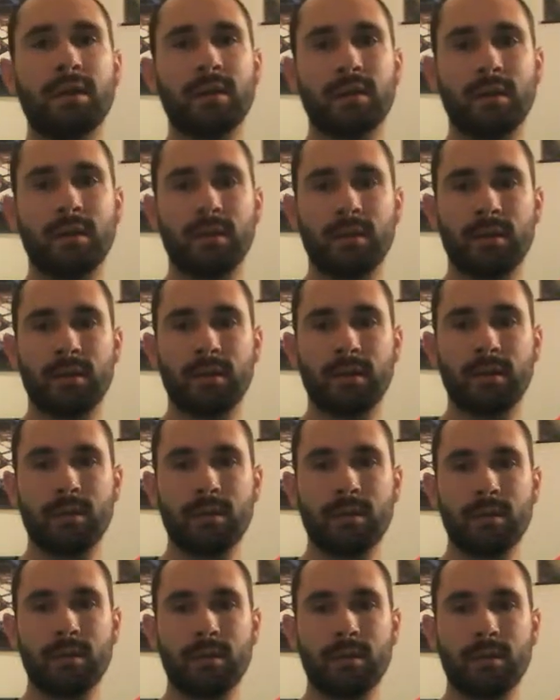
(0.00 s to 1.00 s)

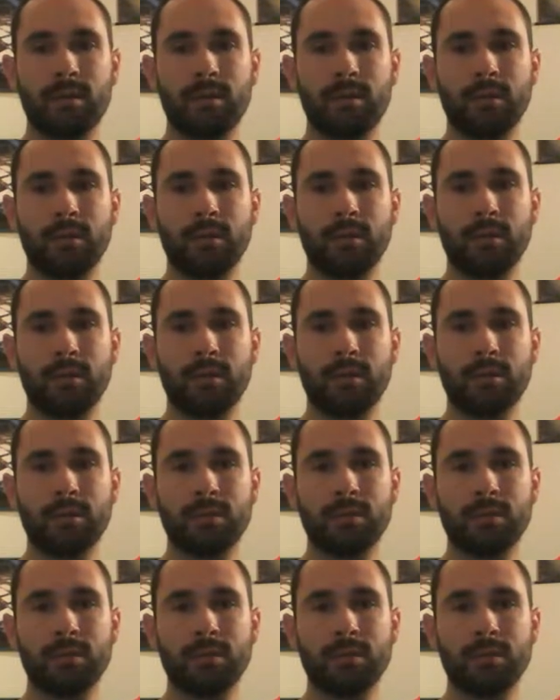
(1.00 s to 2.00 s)

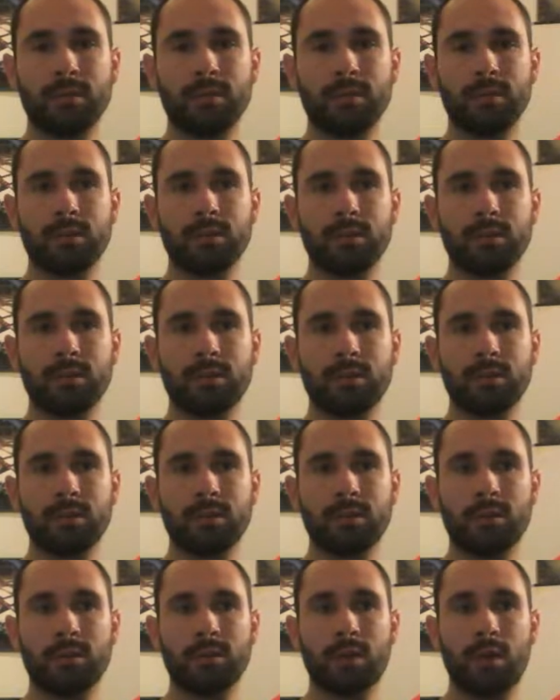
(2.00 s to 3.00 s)

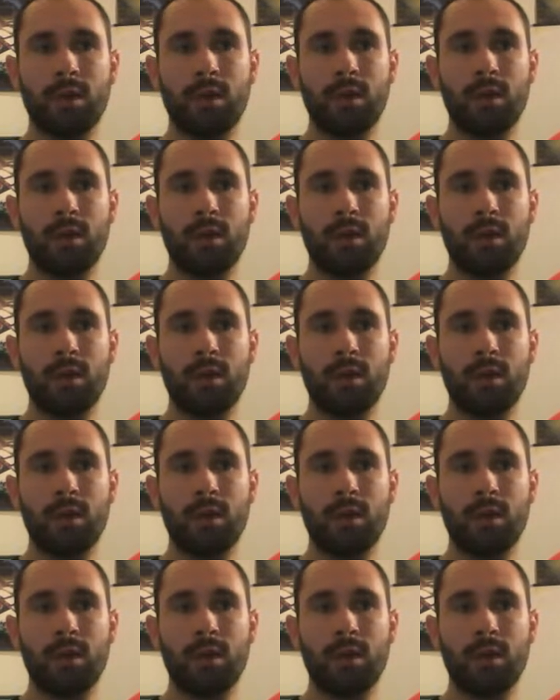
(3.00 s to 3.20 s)
(silence)